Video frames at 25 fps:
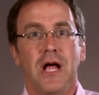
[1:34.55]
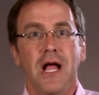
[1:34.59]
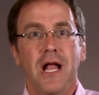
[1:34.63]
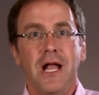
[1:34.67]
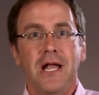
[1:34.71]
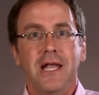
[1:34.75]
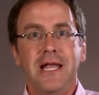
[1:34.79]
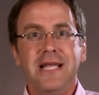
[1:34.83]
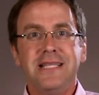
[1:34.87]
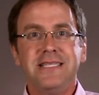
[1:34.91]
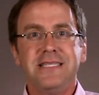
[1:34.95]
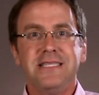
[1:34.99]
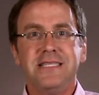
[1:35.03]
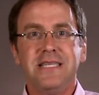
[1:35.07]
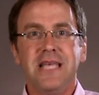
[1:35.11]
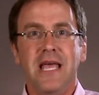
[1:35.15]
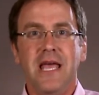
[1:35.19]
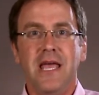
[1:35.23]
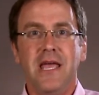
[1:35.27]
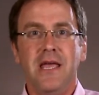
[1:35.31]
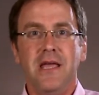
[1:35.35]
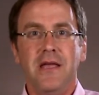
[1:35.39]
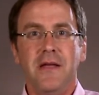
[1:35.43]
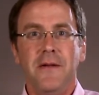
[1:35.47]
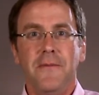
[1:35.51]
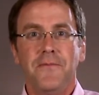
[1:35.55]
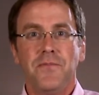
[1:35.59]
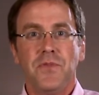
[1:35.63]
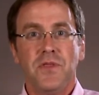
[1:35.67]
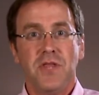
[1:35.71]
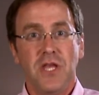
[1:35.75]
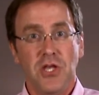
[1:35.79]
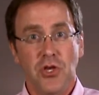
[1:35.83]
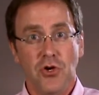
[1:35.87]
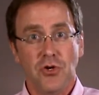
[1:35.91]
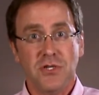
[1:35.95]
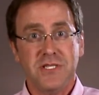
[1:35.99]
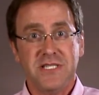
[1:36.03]
Let's say
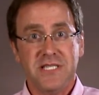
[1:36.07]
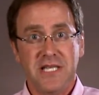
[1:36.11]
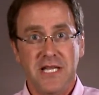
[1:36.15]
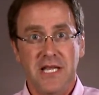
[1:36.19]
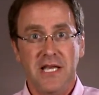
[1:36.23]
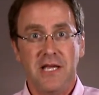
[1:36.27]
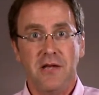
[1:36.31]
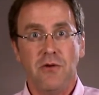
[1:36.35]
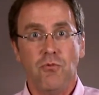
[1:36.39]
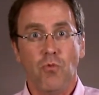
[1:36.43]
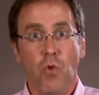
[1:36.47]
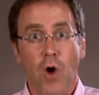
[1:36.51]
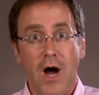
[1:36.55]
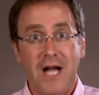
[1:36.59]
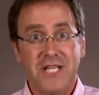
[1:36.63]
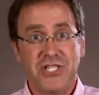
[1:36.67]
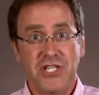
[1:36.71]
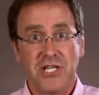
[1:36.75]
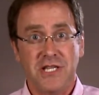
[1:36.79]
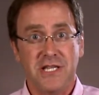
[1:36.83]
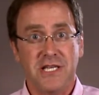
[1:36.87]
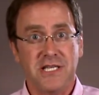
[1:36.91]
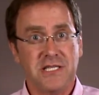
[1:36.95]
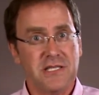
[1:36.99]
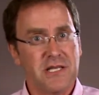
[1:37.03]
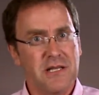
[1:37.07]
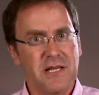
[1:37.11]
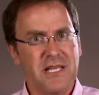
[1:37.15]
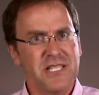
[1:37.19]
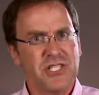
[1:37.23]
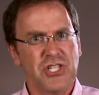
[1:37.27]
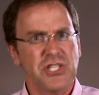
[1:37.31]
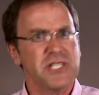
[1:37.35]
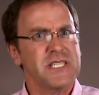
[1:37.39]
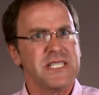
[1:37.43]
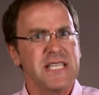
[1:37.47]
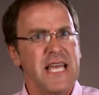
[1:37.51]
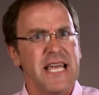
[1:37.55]
that you're sitting watching this, and let's
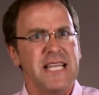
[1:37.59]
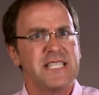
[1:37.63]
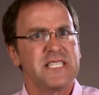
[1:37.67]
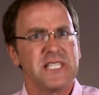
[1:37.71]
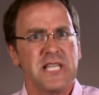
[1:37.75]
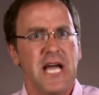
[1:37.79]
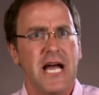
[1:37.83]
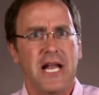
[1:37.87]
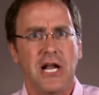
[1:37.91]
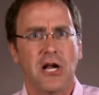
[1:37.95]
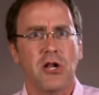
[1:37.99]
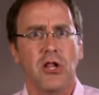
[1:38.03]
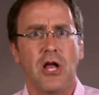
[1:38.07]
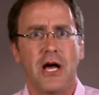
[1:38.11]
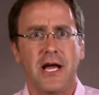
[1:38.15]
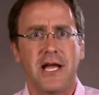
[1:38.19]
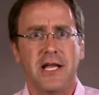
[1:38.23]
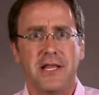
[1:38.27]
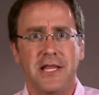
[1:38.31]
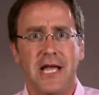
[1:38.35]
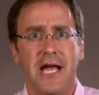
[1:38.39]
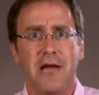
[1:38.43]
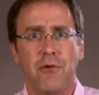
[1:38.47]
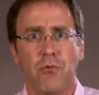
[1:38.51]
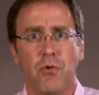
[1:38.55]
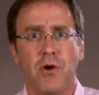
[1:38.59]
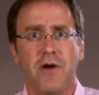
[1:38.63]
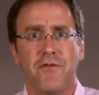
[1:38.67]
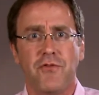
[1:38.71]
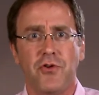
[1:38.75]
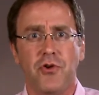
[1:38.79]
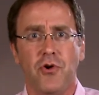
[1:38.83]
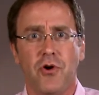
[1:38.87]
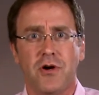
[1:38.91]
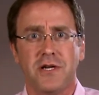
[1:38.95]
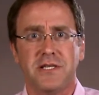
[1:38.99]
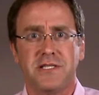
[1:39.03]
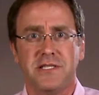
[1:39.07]
just say it's 9 o'clock at night wherever
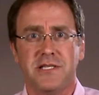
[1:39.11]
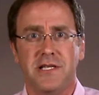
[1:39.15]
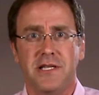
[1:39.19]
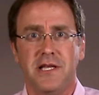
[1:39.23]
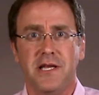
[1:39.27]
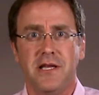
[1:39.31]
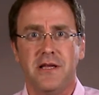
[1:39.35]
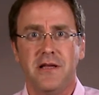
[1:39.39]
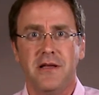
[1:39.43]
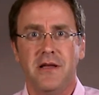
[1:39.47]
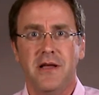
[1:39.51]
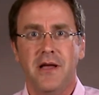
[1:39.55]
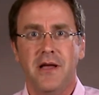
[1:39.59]
you are sitting.